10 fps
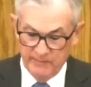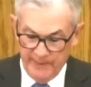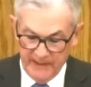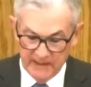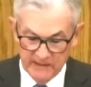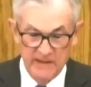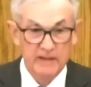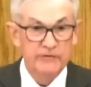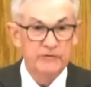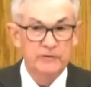pain to
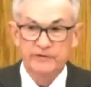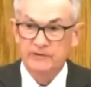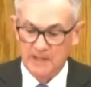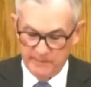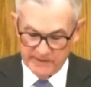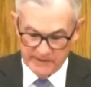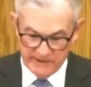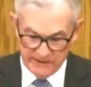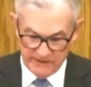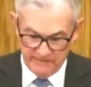households and
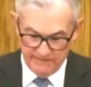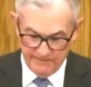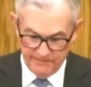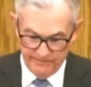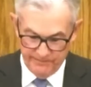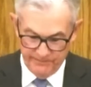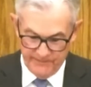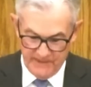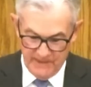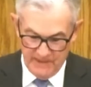businesses.
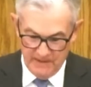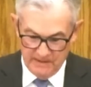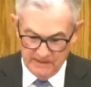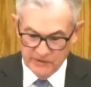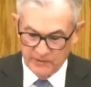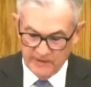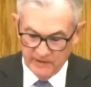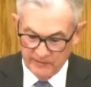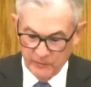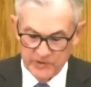These are the
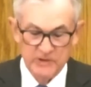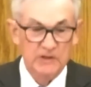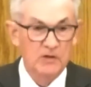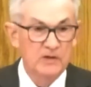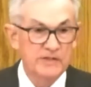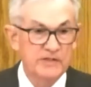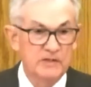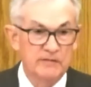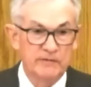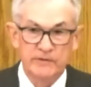unfortunate costs
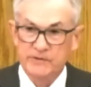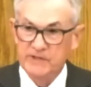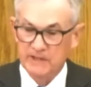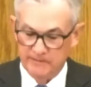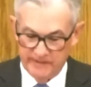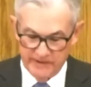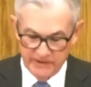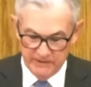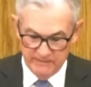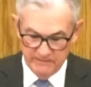of reducing
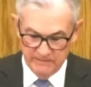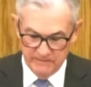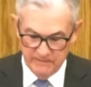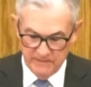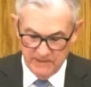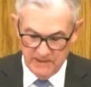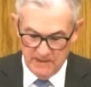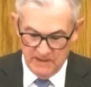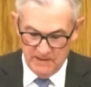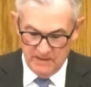inflation.
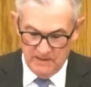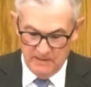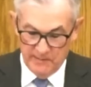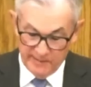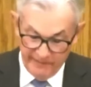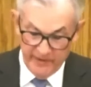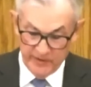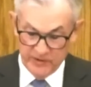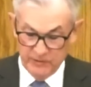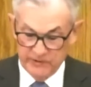But a
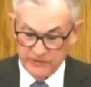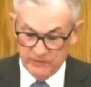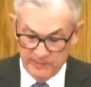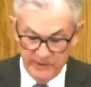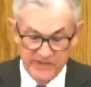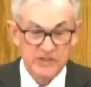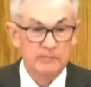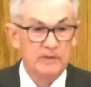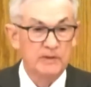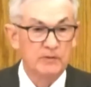failure to restore price
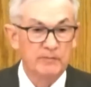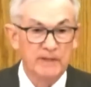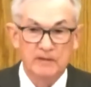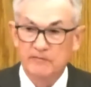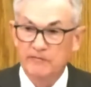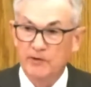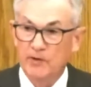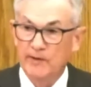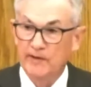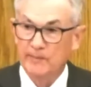stability would mean far
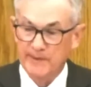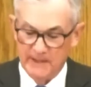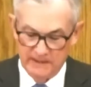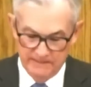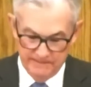greater pain.